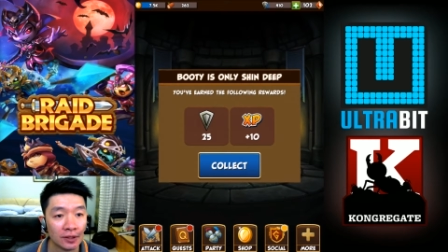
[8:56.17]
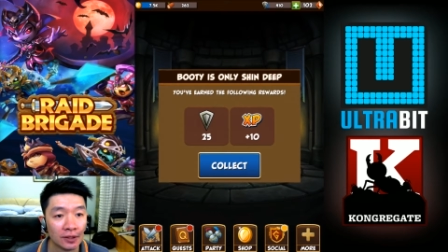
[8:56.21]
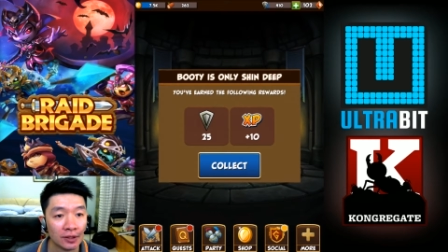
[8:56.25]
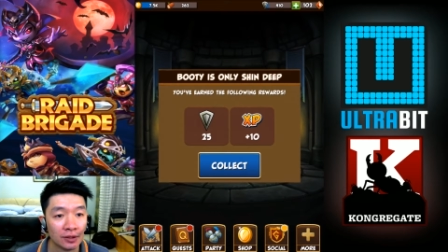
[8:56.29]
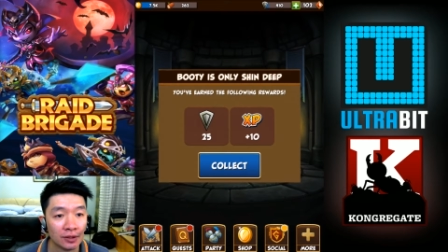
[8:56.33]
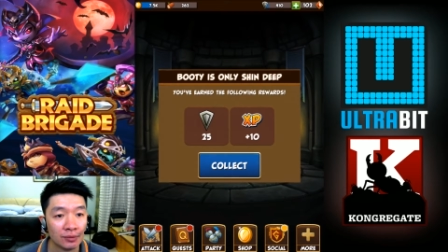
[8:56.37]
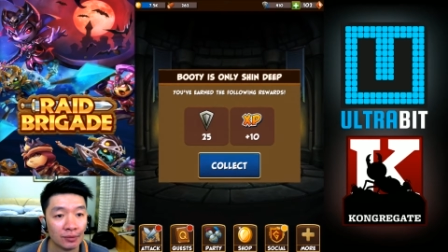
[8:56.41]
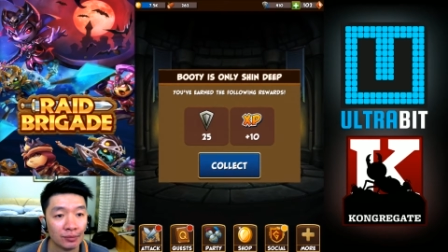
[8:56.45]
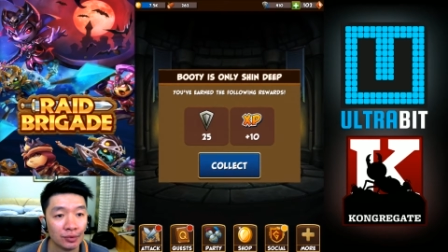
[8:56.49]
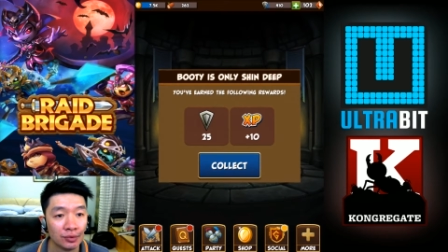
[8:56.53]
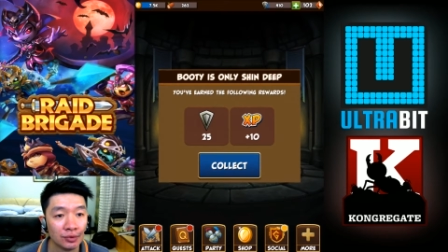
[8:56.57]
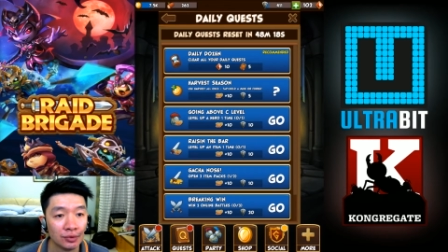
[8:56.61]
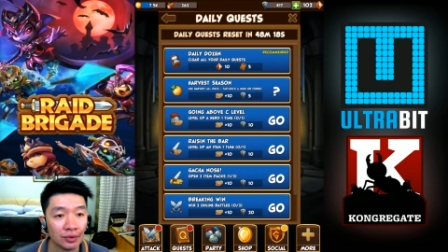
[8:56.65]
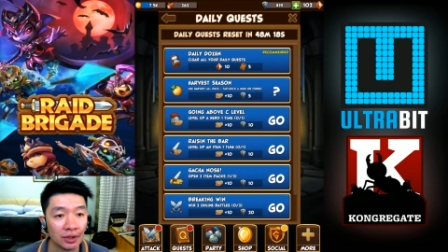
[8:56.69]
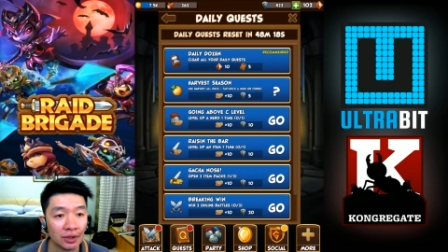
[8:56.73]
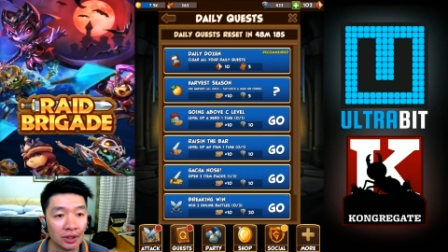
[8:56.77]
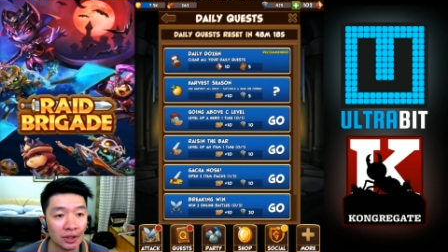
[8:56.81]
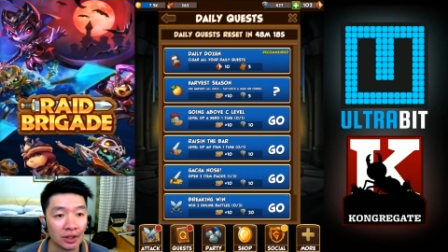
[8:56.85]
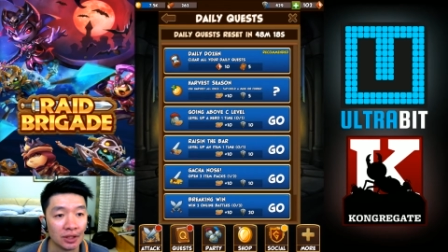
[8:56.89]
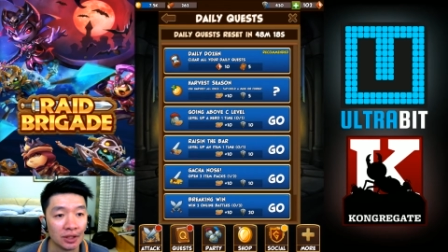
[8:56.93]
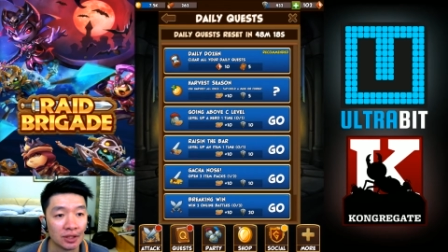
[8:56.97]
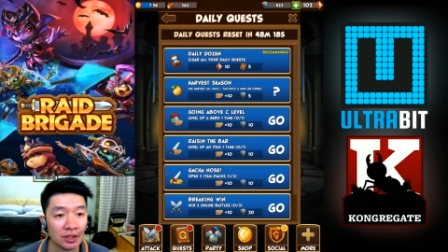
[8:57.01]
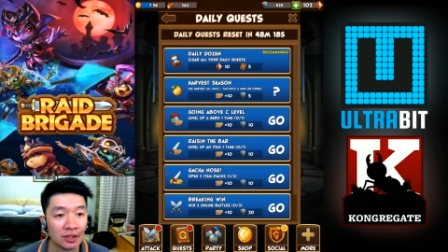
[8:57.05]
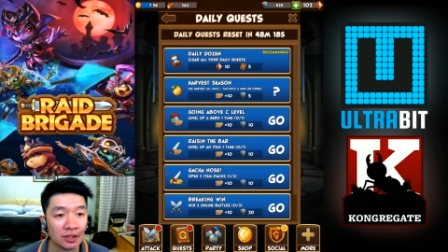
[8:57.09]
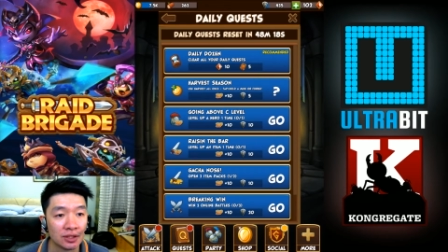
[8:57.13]
Booty
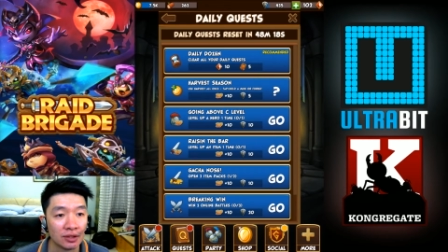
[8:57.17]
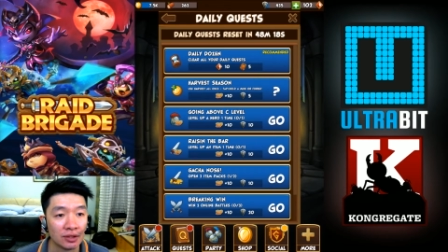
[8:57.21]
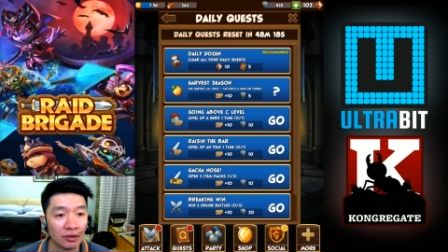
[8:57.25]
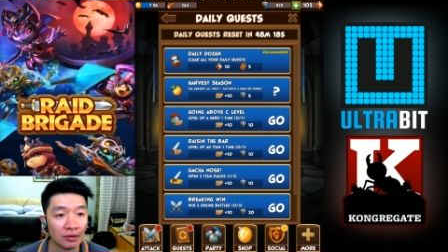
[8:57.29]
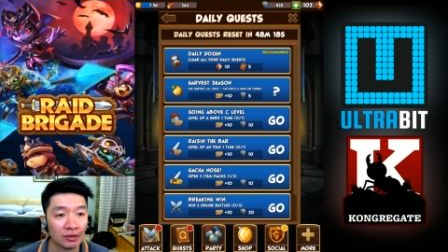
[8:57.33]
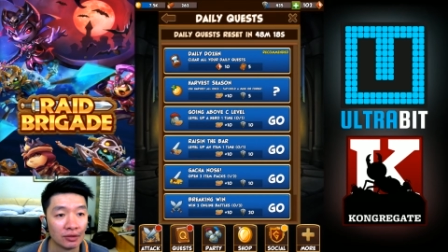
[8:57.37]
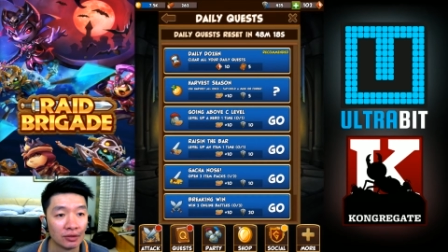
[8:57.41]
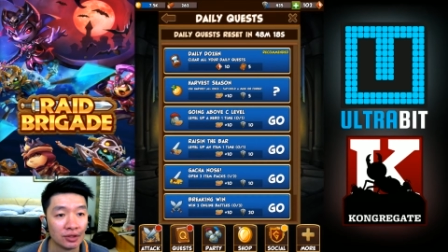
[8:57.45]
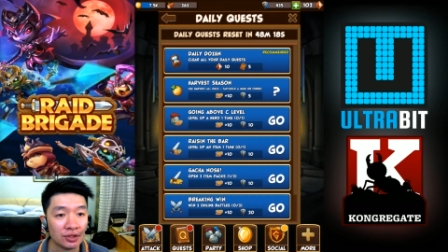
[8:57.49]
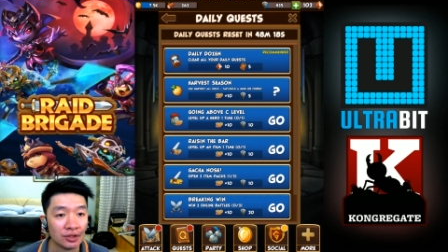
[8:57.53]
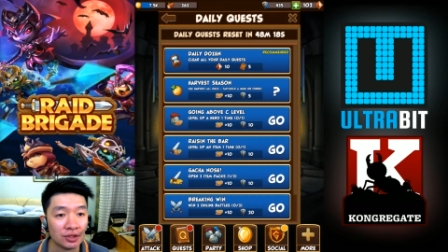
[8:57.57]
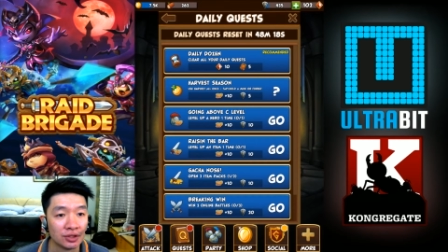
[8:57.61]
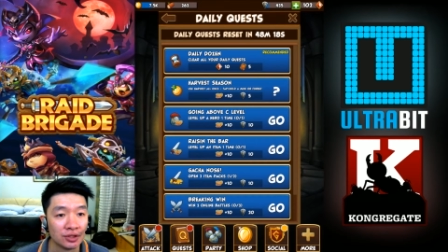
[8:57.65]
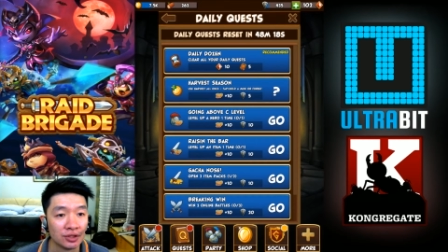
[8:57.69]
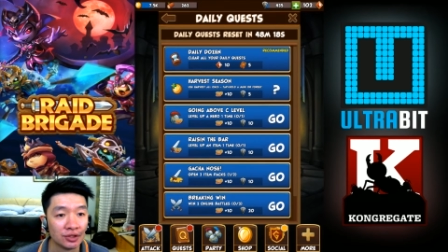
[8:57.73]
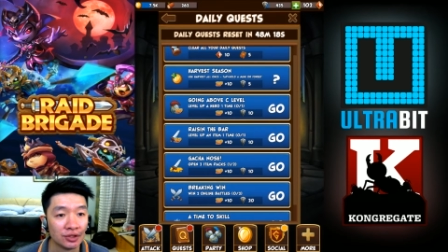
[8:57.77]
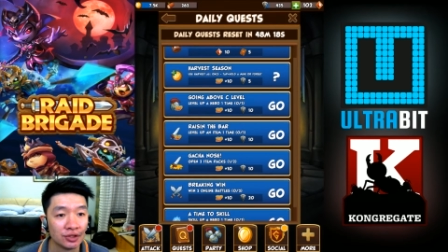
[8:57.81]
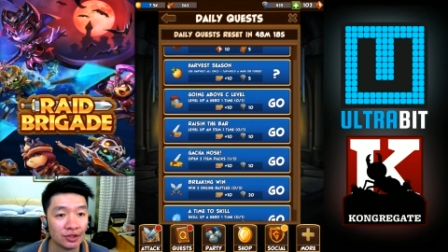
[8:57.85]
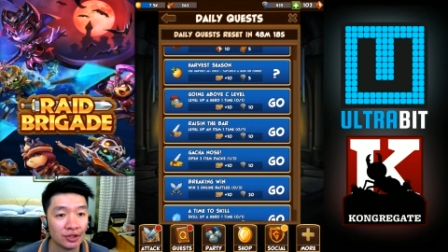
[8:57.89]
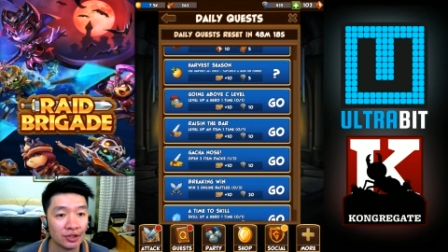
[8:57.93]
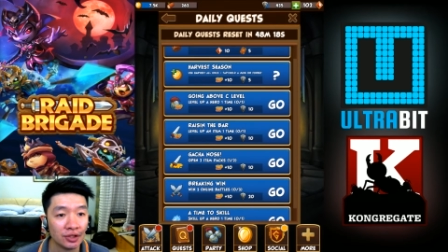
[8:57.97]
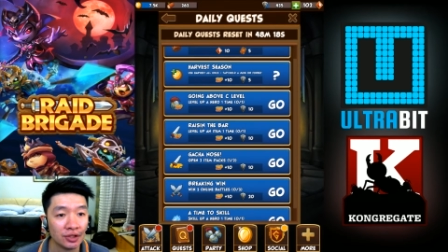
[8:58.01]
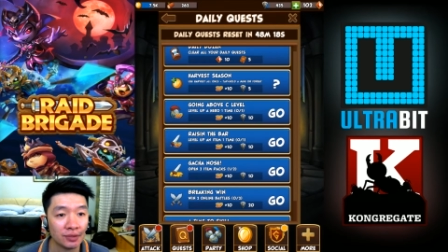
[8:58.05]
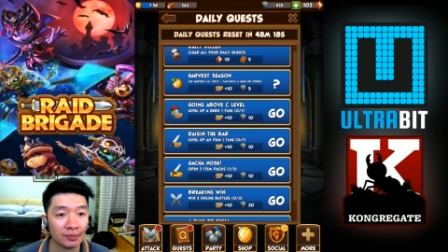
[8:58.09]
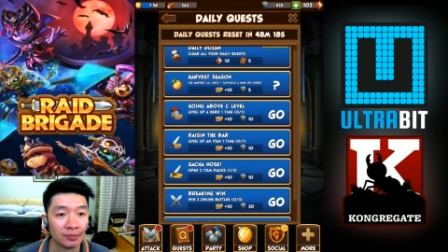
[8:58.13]
is the only sin
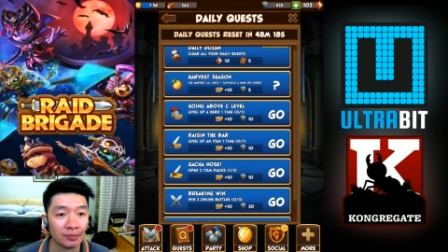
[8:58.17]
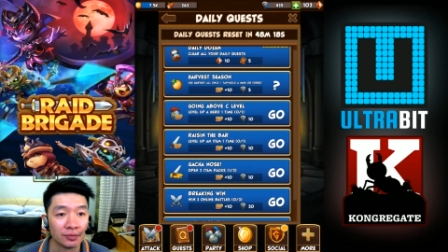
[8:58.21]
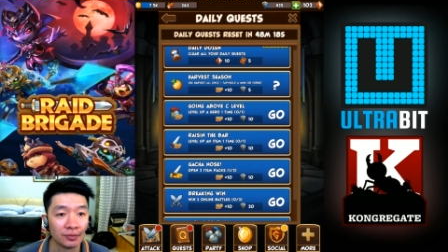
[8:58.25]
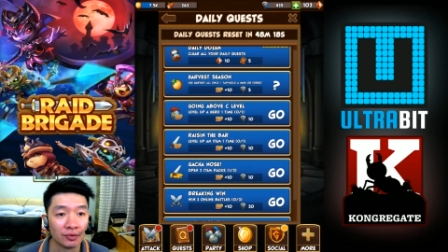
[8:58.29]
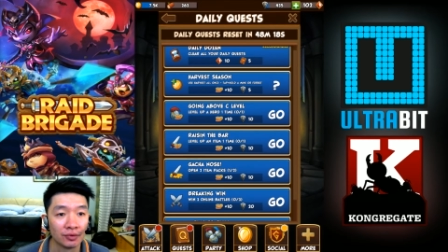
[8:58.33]
ship.